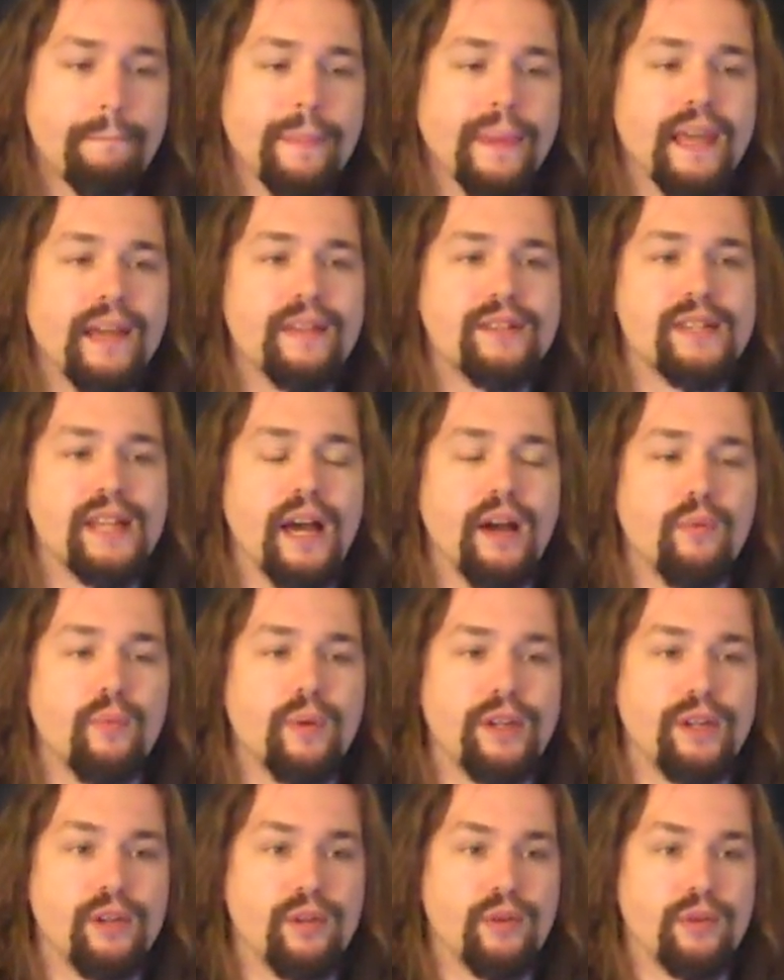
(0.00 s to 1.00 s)
is that
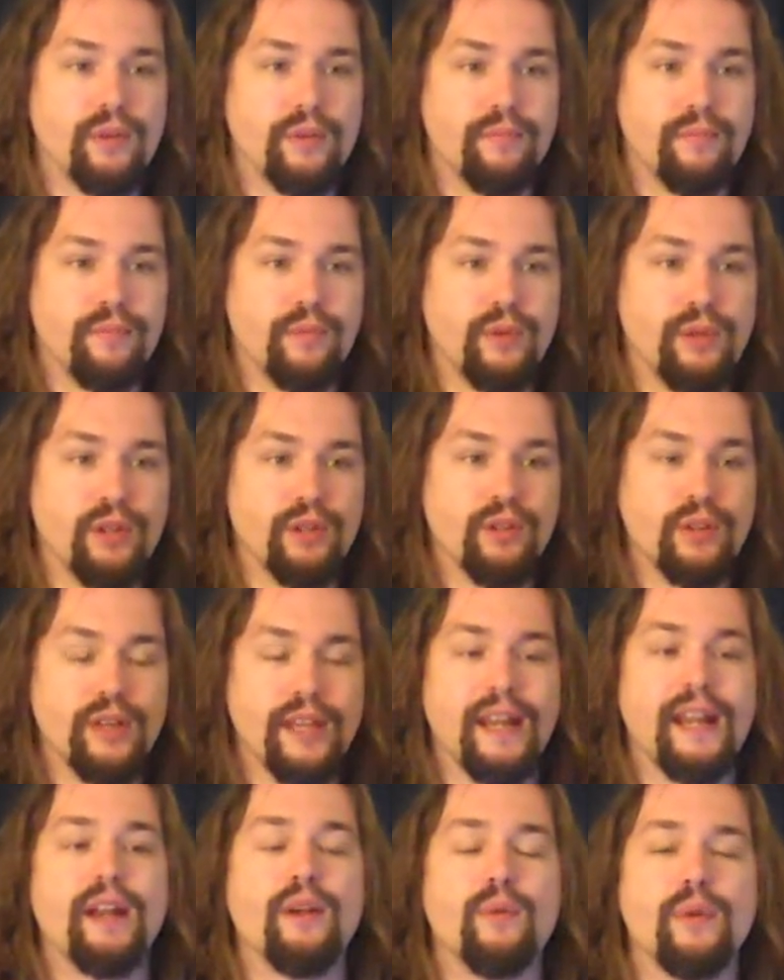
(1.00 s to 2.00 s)
when you're when you're looking
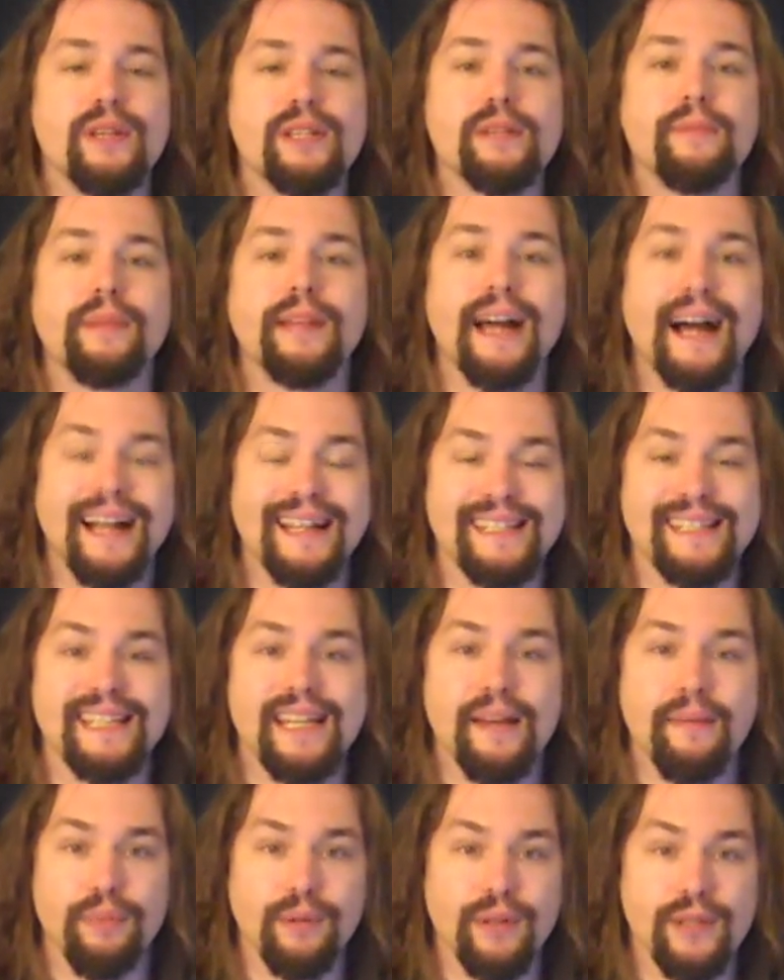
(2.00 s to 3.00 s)
at a reasonably hot
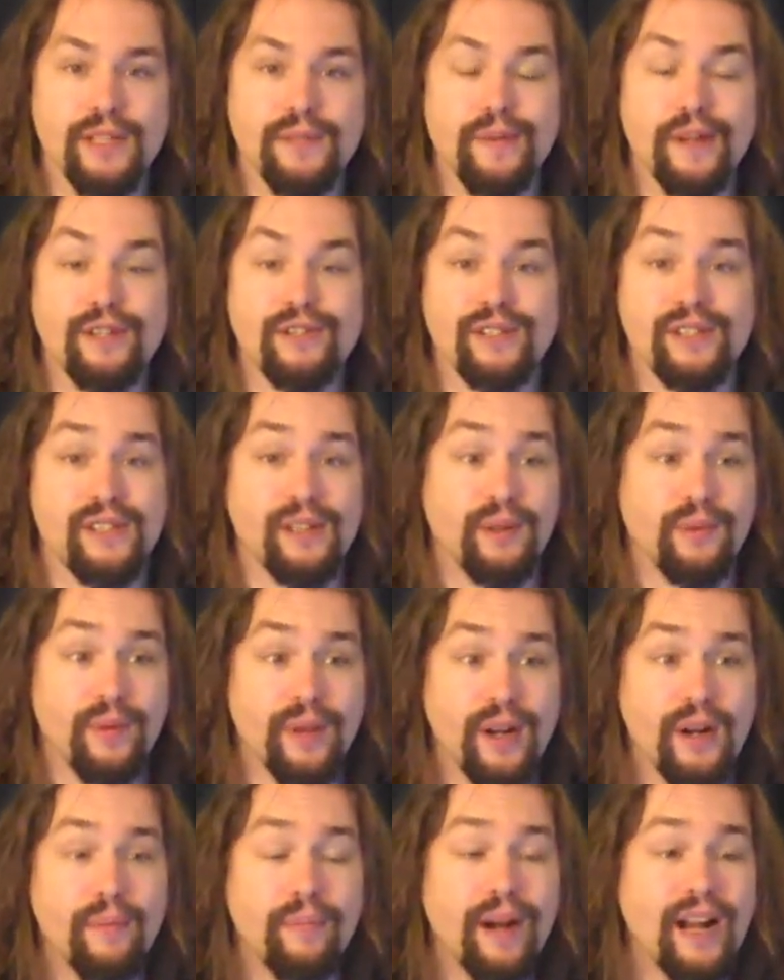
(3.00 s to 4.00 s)
sample, especially something
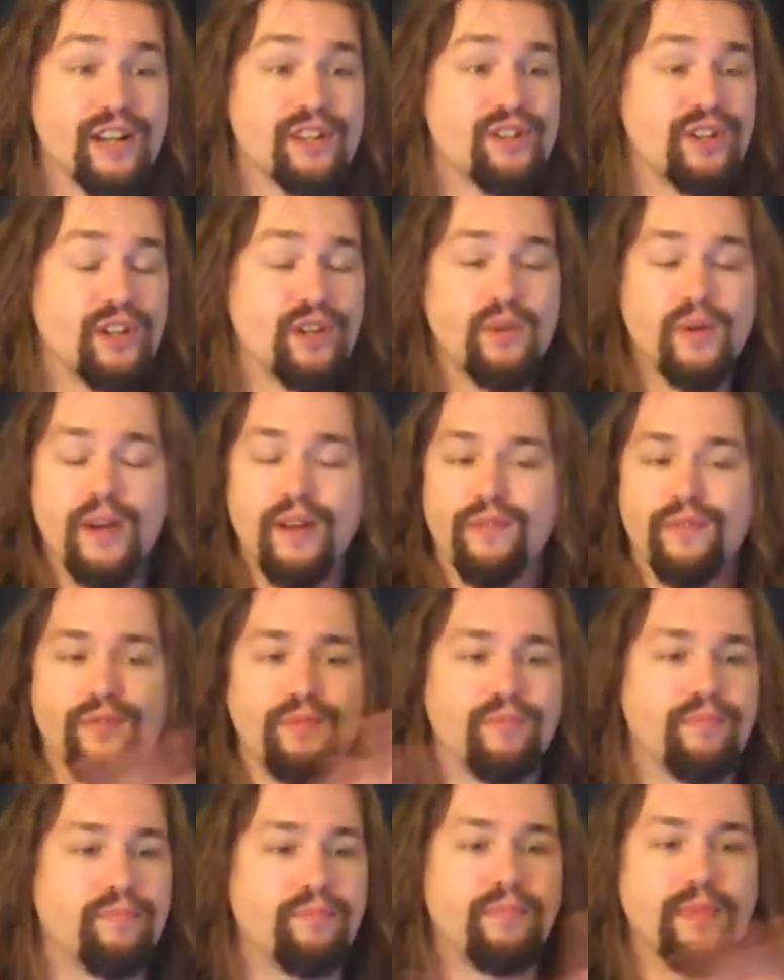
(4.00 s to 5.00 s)
radon progeny, you have
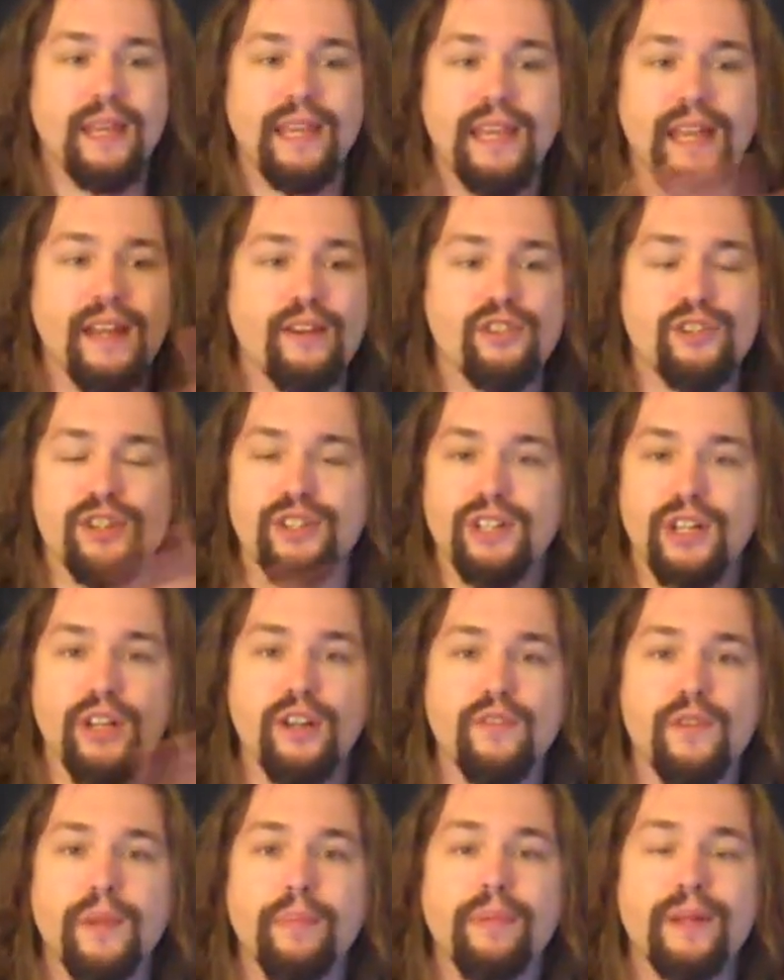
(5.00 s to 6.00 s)
energies all
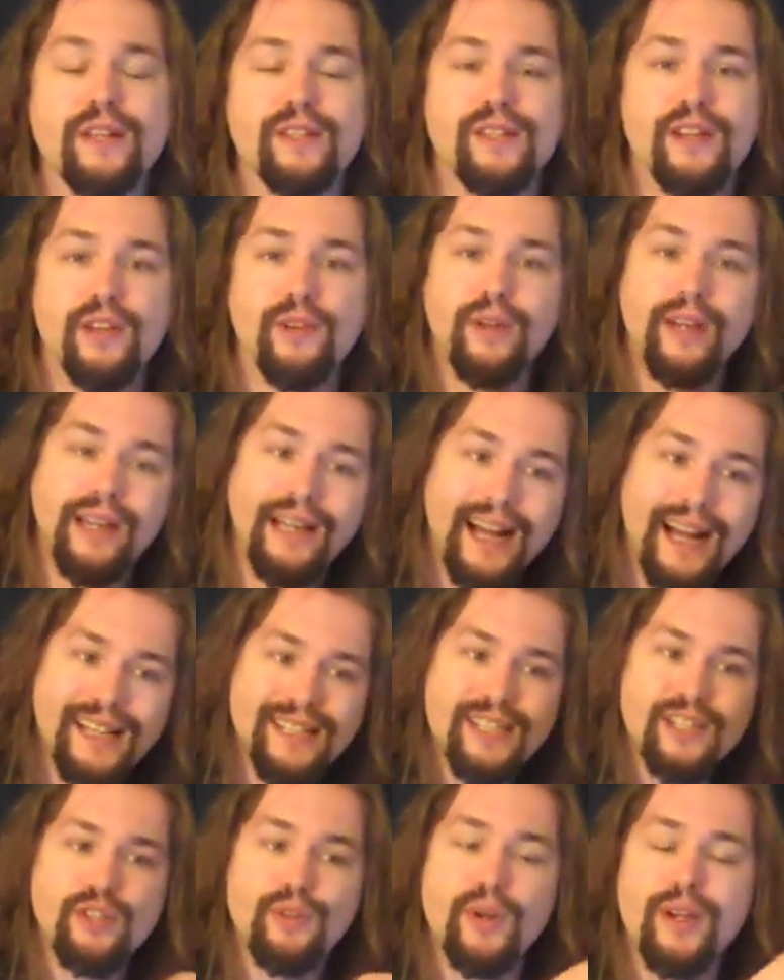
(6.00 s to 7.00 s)
over the place. Now you get
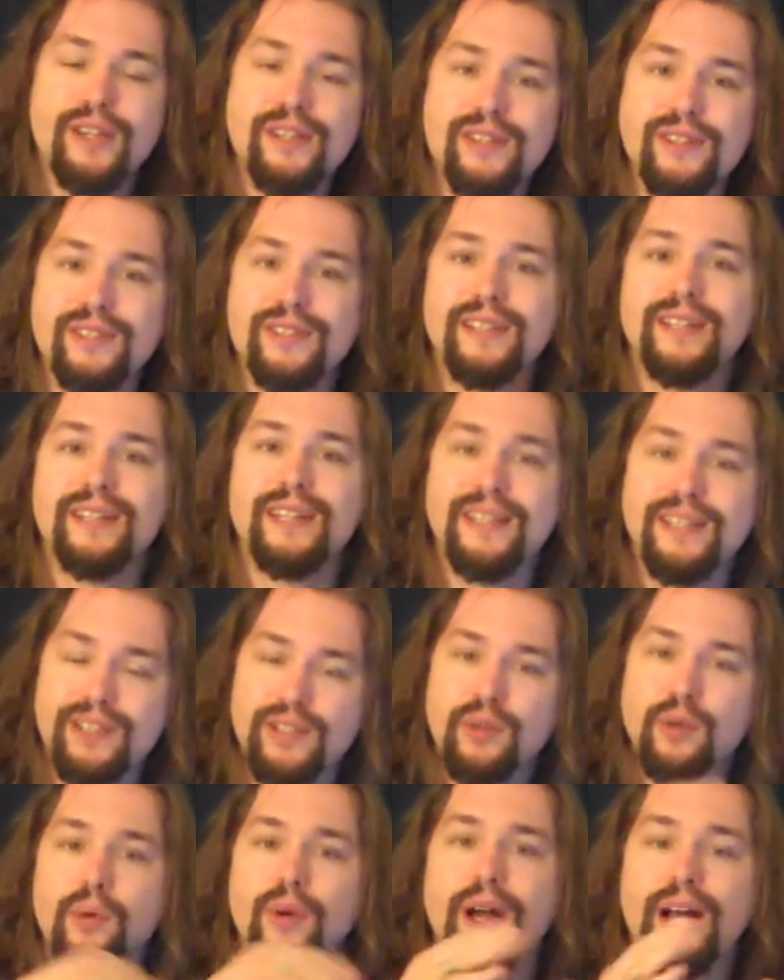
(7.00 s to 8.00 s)
concentrations,
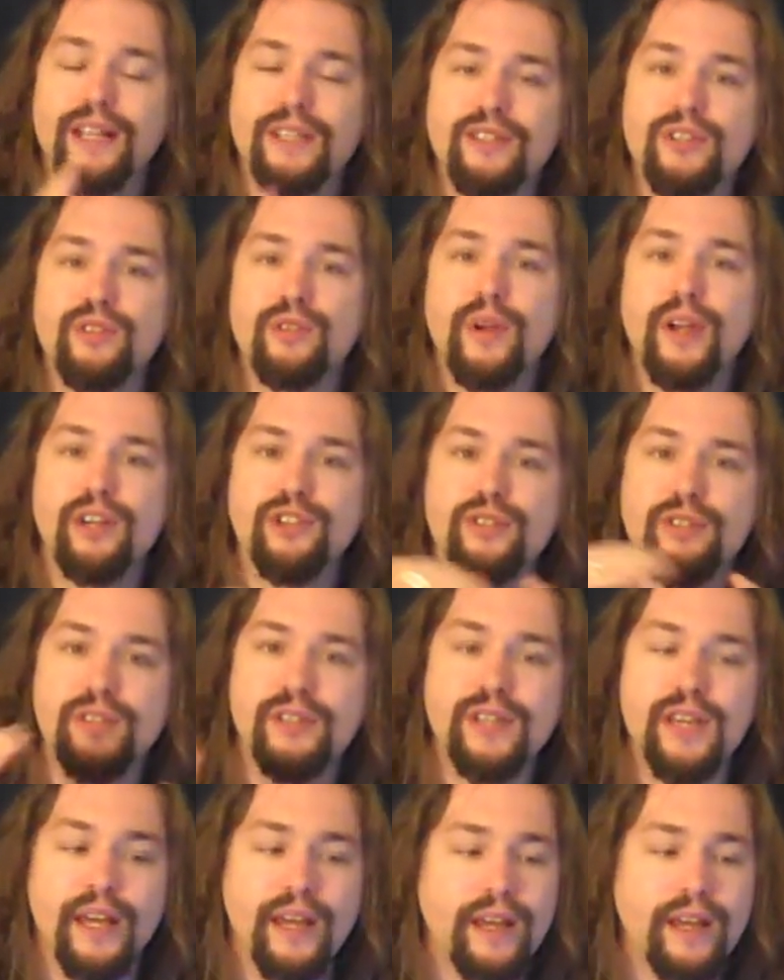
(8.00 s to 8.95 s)
statistical concentrations